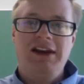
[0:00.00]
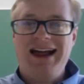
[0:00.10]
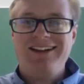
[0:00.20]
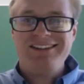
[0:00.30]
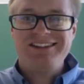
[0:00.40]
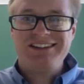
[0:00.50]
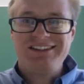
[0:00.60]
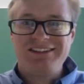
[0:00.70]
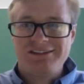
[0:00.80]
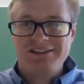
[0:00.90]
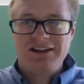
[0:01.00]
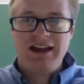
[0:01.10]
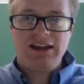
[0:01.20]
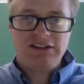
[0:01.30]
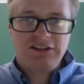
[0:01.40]
analysis
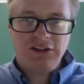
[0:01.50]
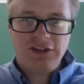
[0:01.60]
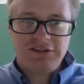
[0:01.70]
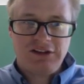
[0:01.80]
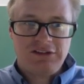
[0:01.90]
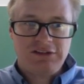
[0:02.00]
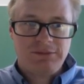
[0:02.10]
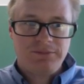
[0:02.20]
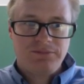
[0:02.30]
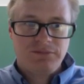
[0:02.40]
and synthesis.